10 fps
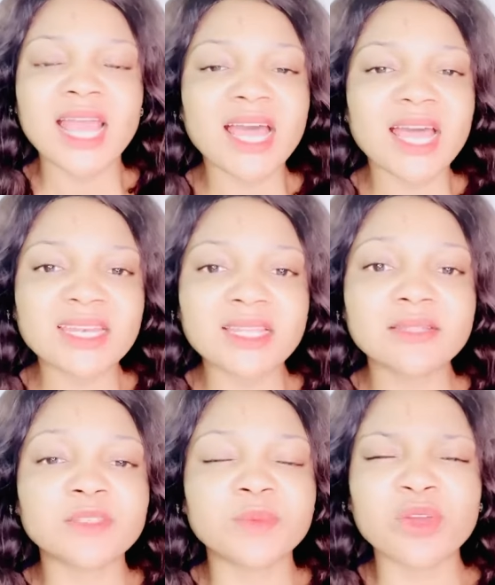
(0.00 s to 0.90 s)
And this
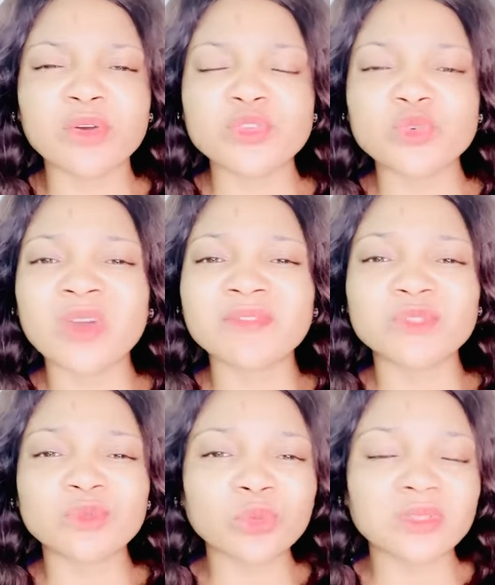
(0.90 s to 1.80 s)
is because you have
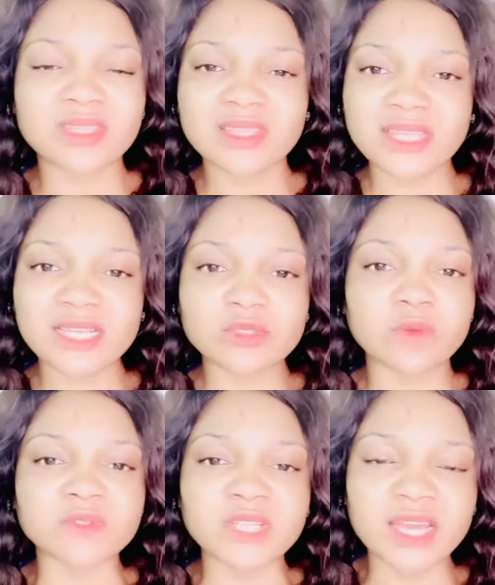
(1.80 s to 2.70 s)
stood the test
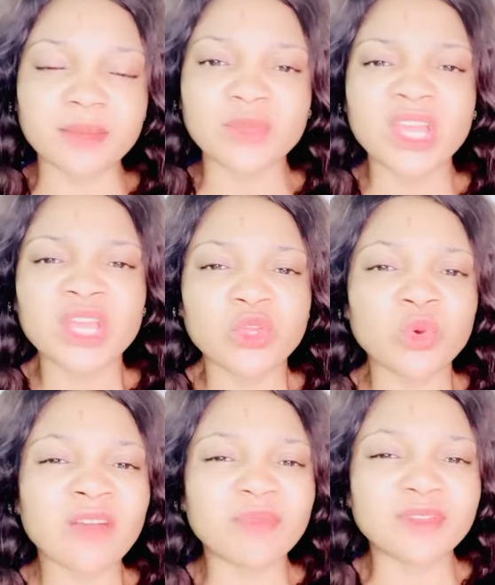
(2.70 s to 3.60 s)
of time. You
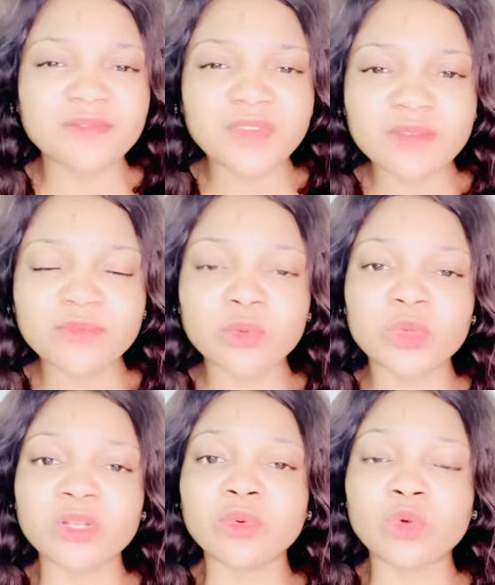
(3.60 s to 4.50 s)
have been faithful
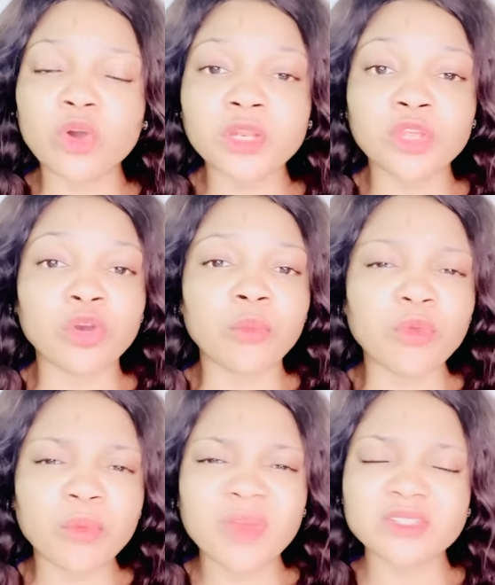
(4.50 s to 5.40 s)
with God in your
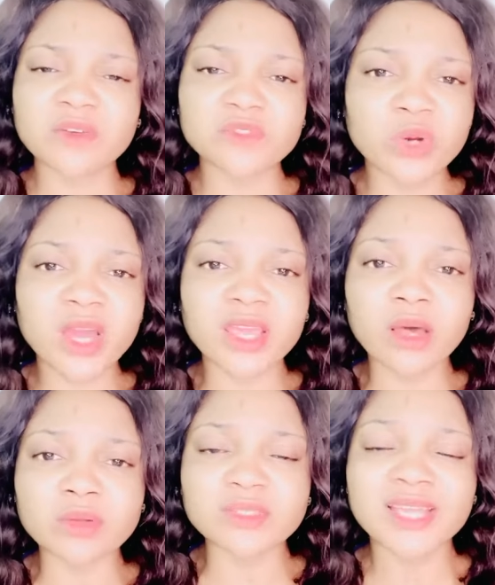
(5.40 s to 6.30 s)
moments of
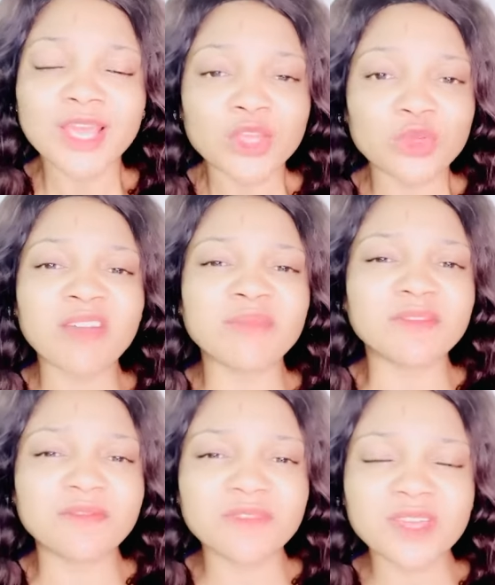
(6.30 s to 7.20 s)
trials. You have
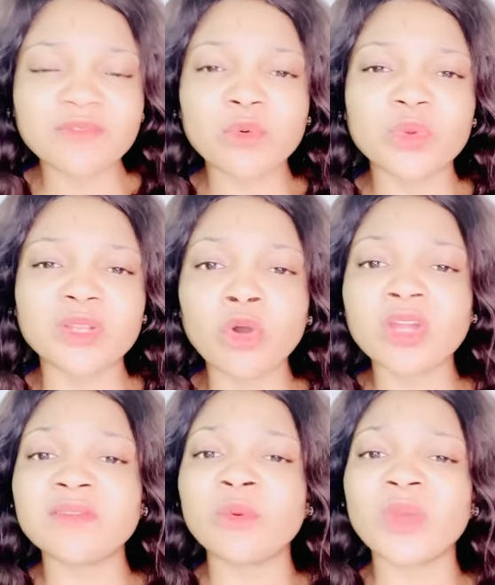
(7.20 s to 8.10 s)
been faithful with God
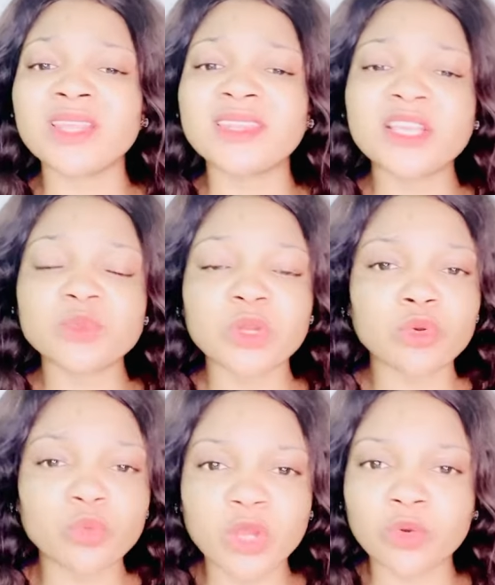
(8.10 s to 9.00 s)
even when things were
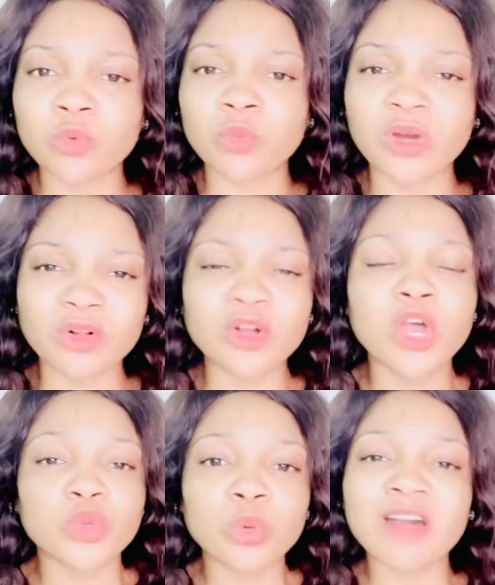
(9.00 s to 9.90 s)
not going on well.
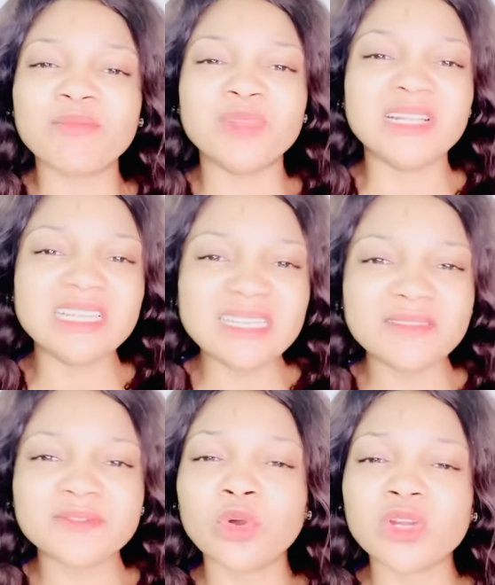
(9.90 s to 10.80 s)
You have
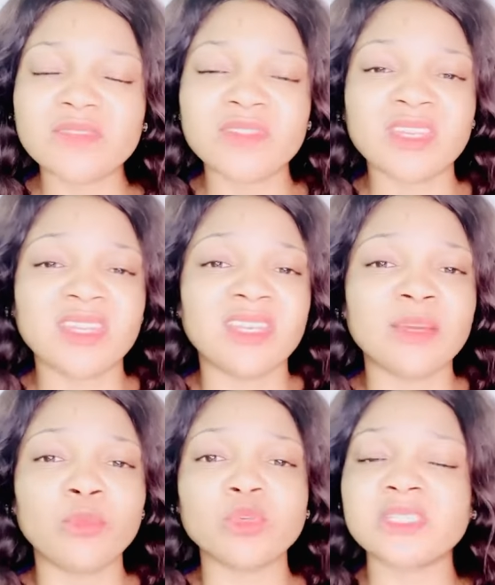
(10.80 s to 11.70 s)
believed God even in the
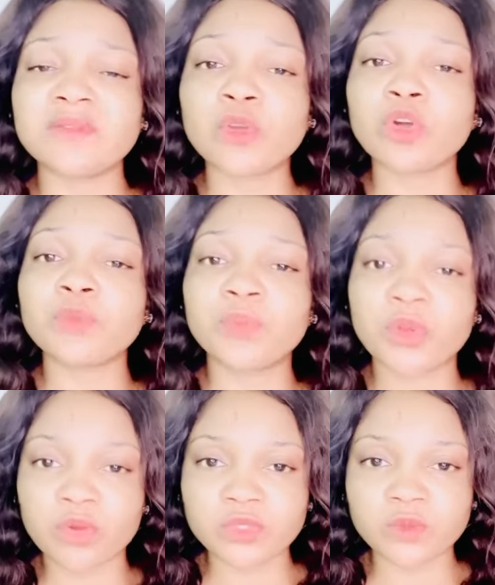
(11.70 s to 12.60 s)
most difficult
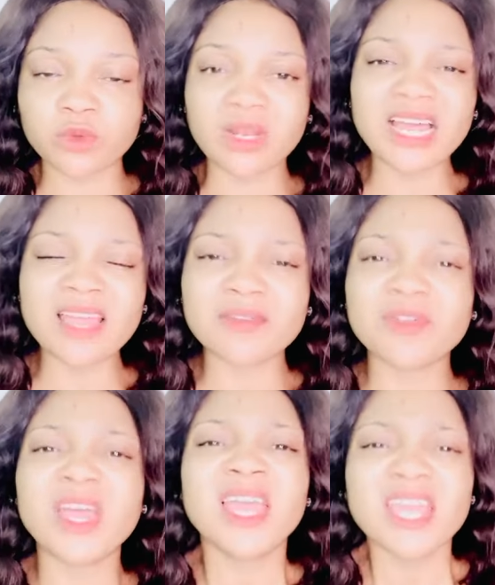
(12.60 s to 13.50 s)
periods of your life.
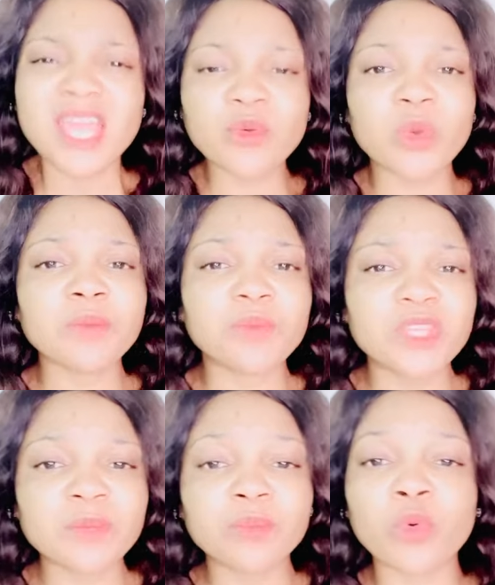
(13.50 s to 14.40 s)
Even when
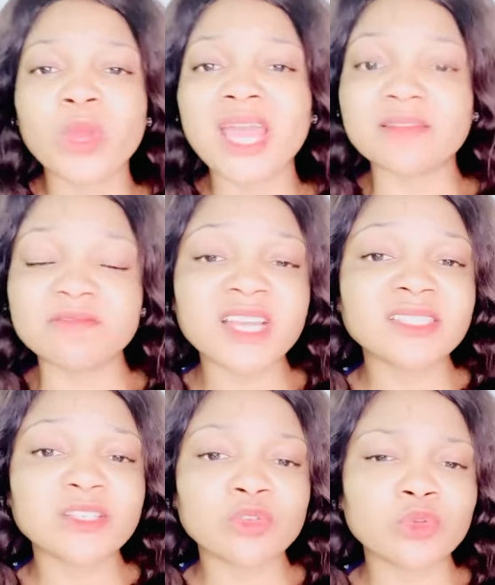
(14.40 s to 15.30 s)
people were
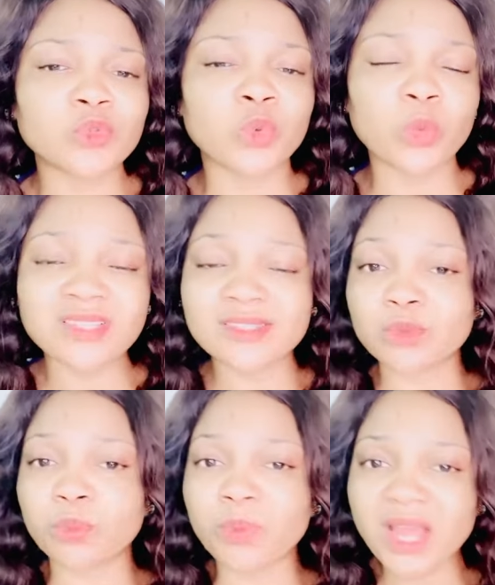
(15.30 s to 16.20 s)
advising you to quit,
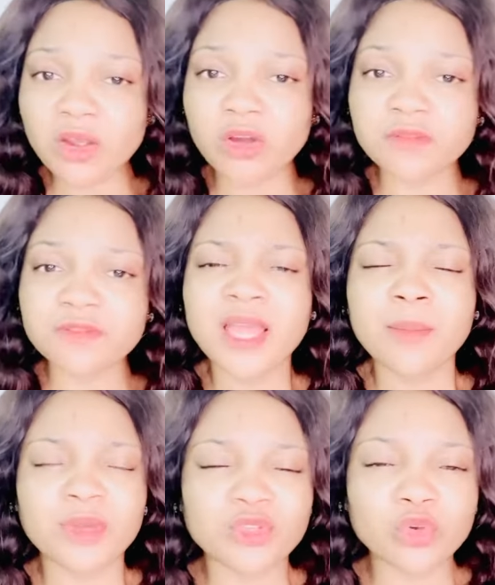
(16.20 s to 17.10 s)
to back off,
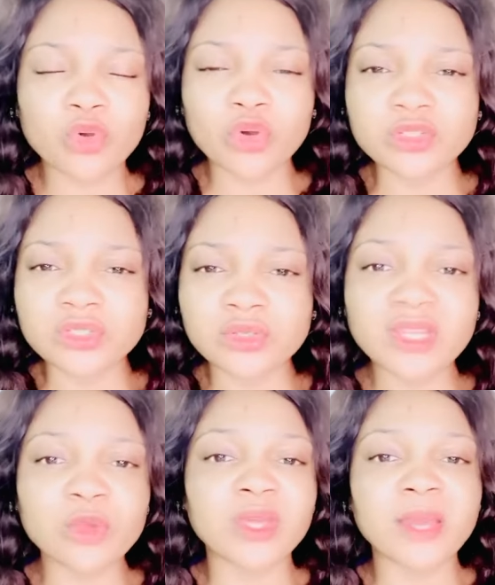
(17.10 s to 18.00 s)
but you continued
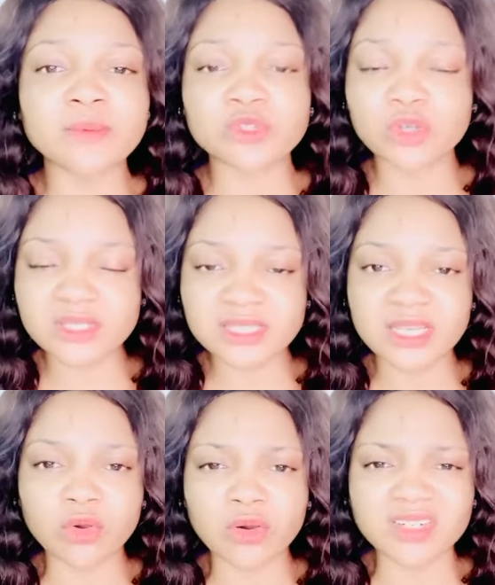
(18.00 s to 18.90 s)
and you kept trusting
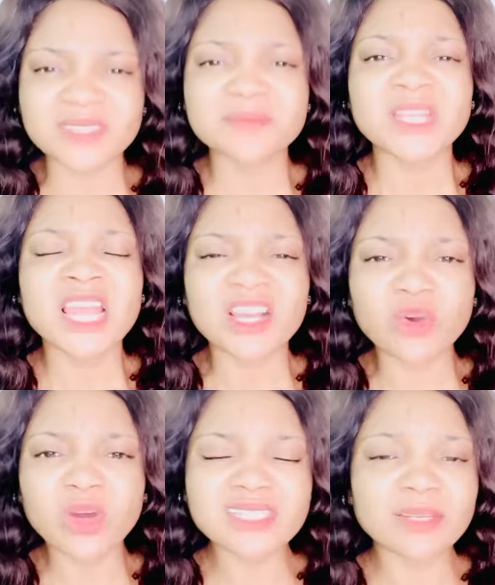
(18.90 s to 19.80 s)
God.
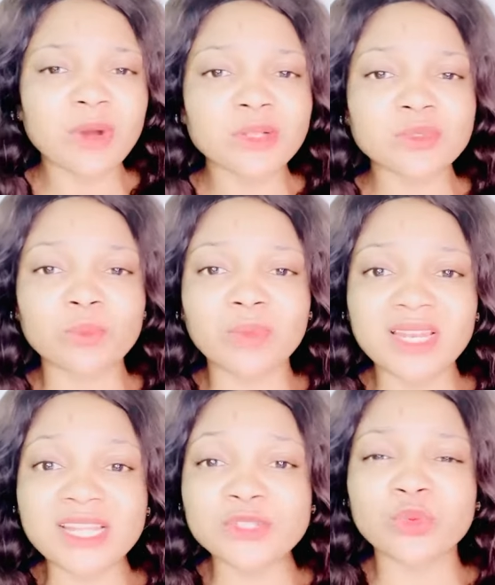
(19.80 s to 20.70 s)
God is about to
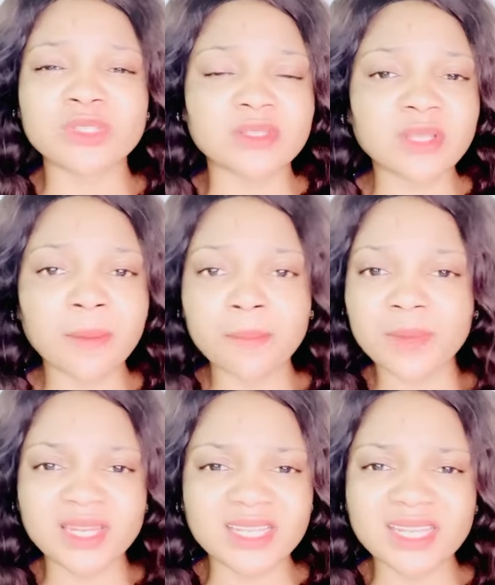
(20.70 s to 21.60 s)
bless you with
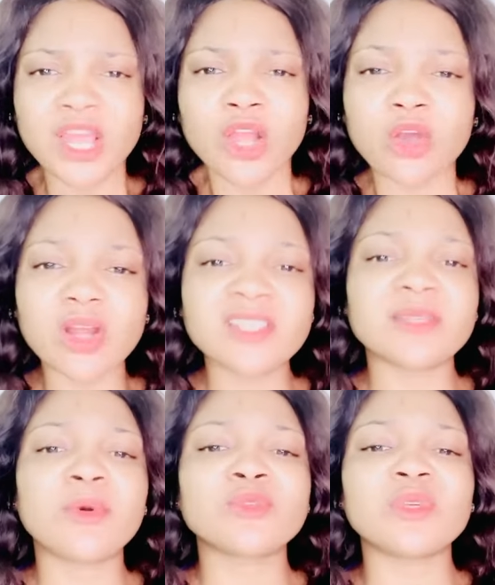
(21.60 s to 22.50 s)
somebody. God is
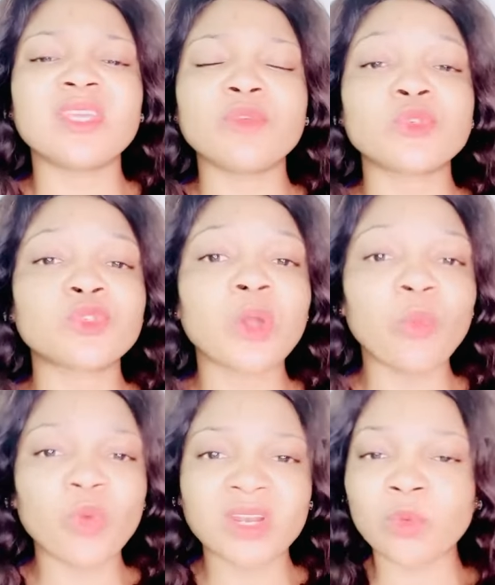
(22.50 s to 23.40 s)
about to give you
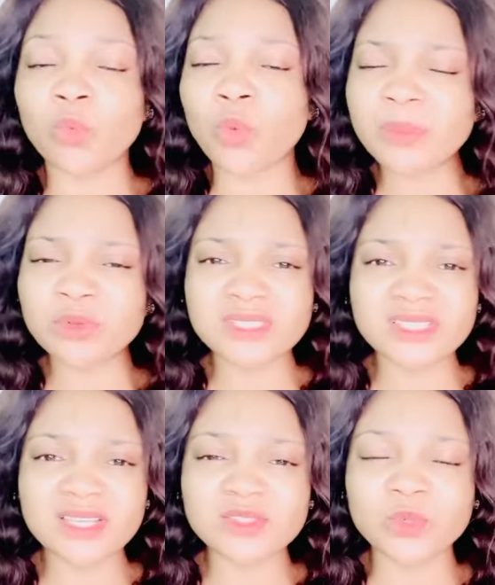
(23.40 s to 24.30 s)
someone that will wipe your
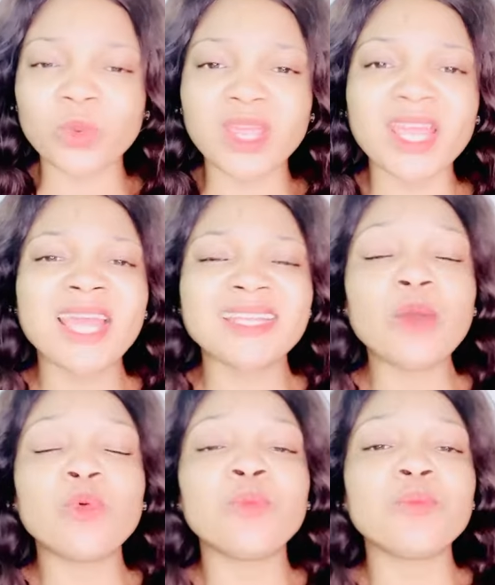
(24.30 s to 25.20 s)
tears away,
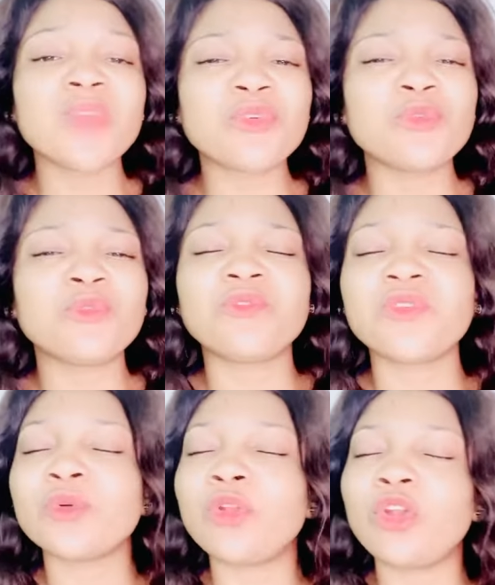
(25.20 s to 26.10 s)
that will make you
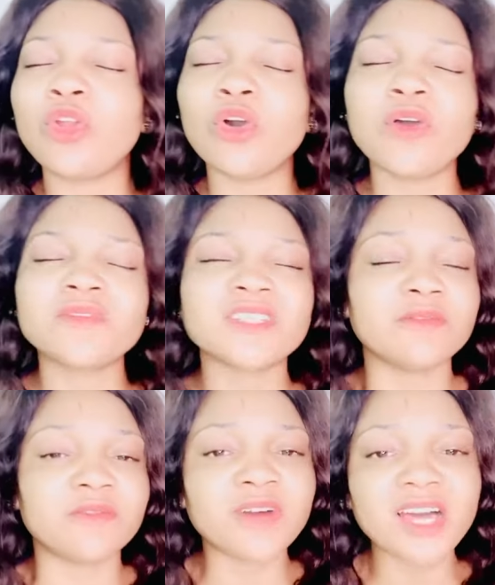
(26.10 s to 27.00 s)
feel loved and
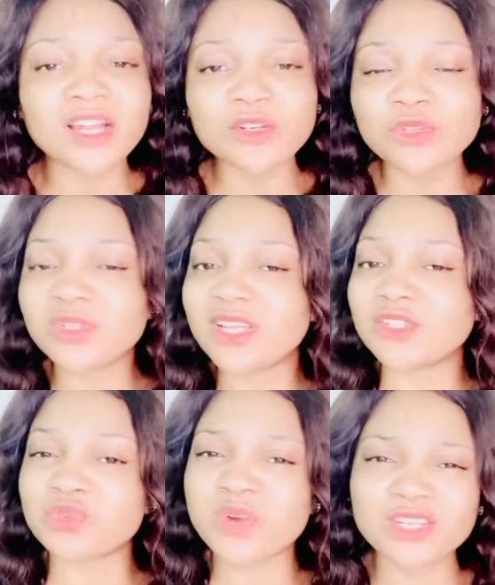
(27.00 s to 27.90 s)
valued and
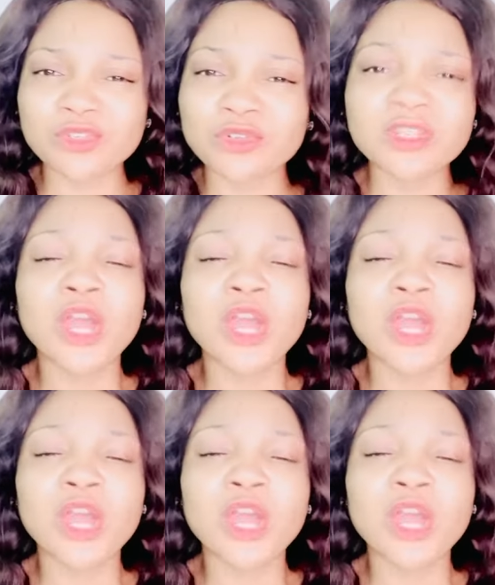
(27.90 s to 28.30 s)
treasured.